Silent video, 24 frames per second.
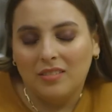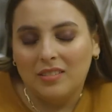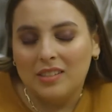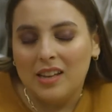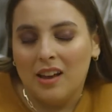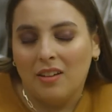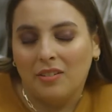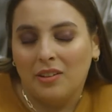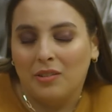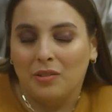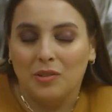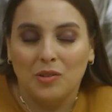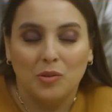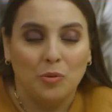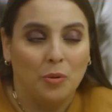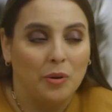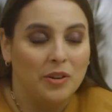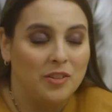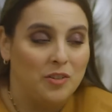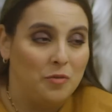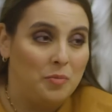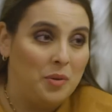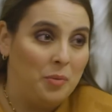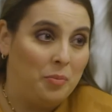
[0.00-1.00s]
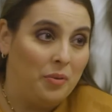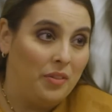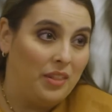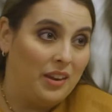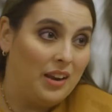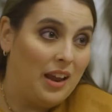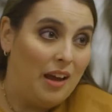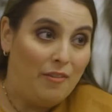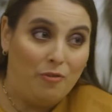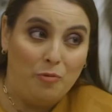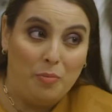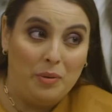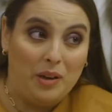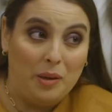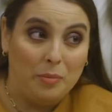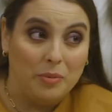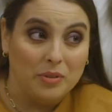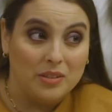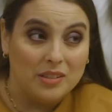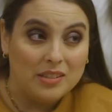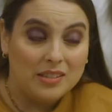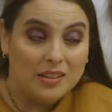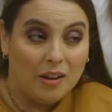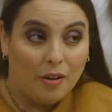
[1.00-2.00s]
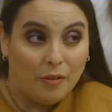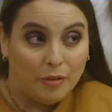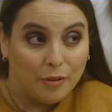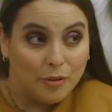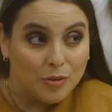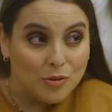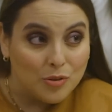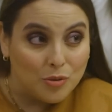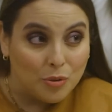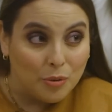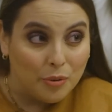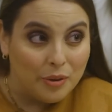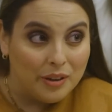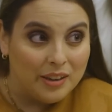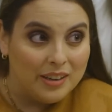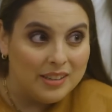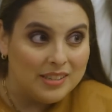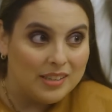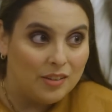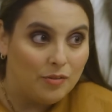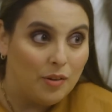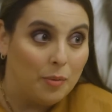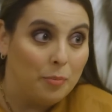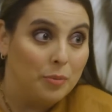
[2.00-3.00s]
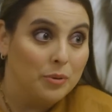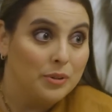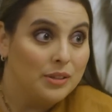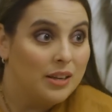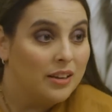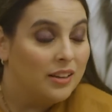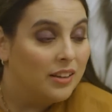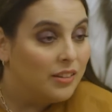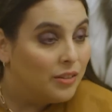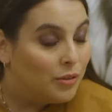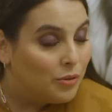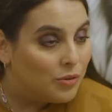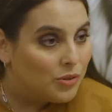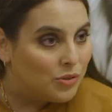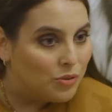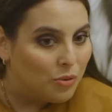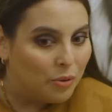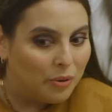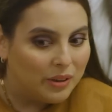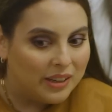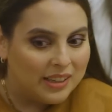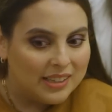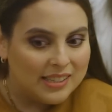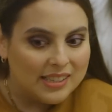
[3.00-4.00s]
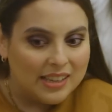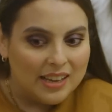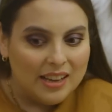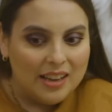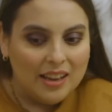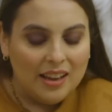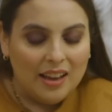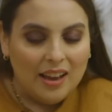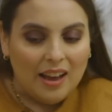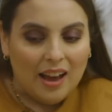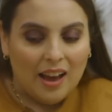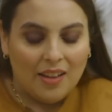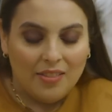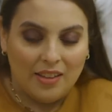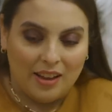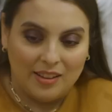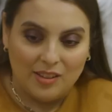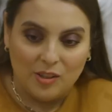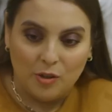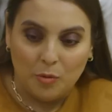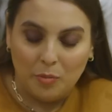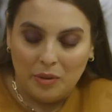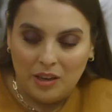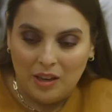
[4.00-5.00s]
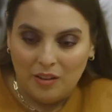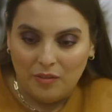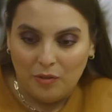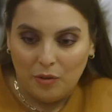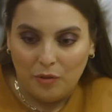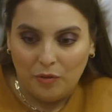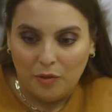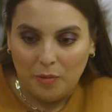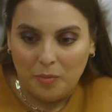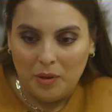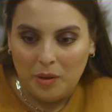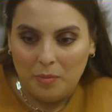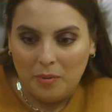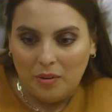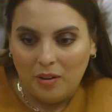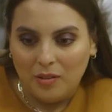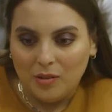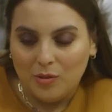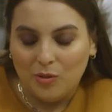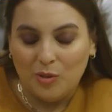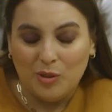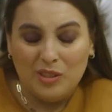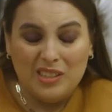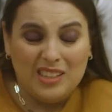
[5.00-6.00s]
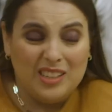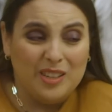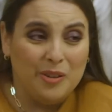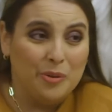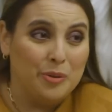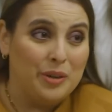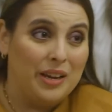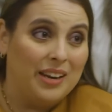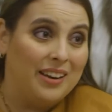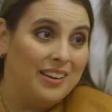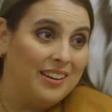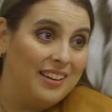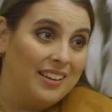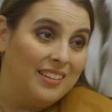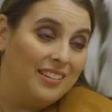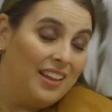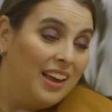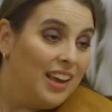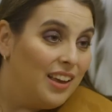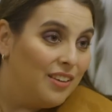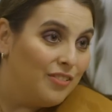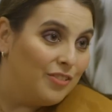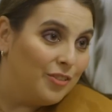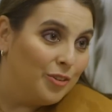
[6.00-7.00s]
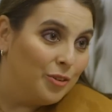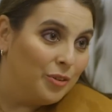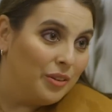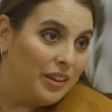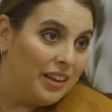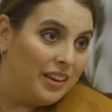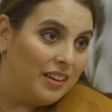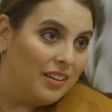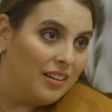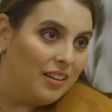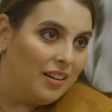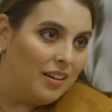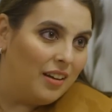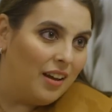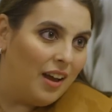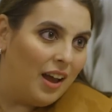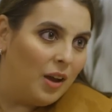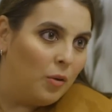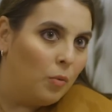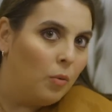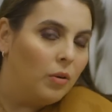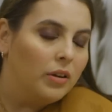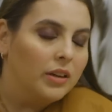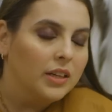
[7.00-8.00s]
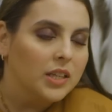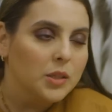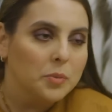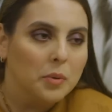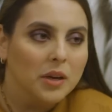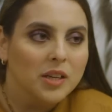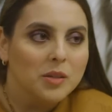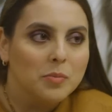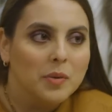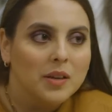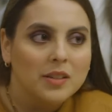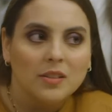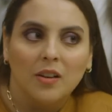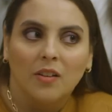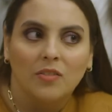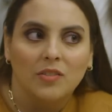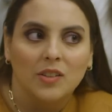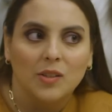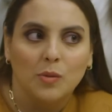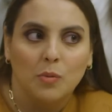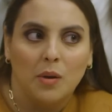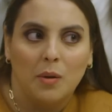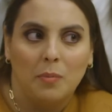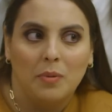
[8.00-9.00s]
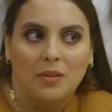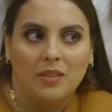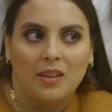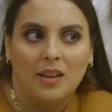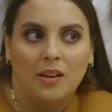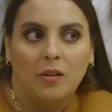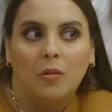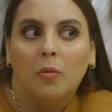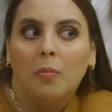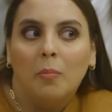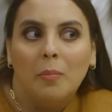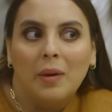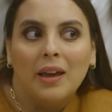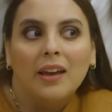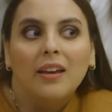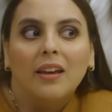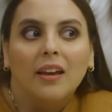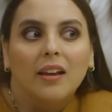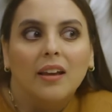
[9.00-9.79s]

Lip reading: telling the stories of people that haven't been able to tell their stories and representing those stories. And that's so meaningful for me, but also just in your day-to-day life, you're like, I want to express myself this way, but they don't make